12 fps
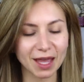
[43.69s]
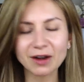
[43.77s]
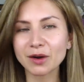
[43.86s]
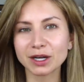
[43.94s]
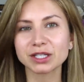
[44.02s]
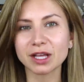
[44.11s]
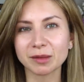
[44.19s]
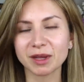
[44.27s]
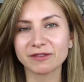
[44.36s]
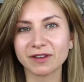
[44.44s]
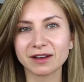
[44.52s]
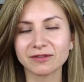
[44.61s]
I don't know, I just thought it'd
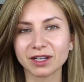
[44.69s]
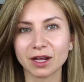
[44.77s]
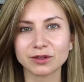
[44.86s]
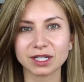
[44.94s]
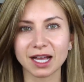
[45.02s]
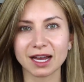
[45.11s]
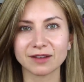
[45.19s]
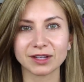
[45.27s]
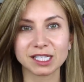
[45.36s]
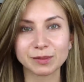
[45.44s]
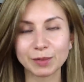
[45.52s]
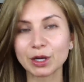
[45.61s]
be a fun video to kind of
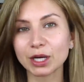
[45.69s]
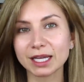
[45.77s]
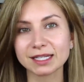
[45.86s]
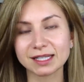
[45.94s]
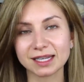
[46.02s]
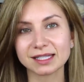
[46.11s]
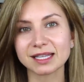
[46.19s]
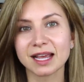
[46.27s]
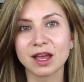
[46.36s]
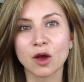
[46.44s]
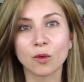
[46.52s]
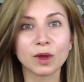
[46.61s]
experience this
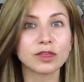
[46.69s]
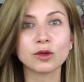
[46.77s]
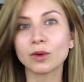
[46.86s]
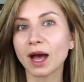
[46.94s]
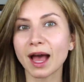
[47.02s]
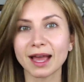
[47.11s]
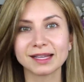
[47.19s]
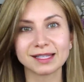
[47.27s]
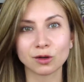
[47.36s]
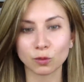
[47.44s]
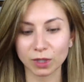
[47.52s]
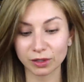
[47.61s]
with you guys
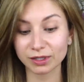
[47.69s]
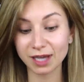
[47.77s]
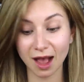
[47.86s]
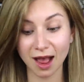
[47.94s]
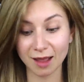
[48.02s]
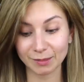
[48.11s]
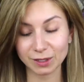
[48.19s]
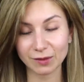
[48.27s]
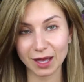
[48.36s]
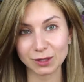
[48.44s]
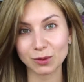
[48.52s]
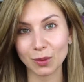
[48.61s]
in real time. So
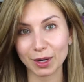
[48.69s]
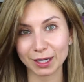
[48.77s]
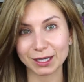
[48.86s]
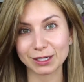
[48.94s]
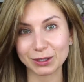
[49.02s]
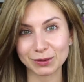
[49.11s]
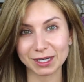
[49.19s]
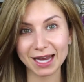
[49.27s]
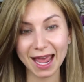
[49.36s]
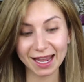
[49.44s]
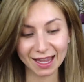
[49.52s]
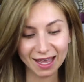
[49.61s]
that's what we're gonna do
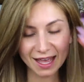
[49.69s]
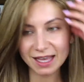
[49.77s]
today.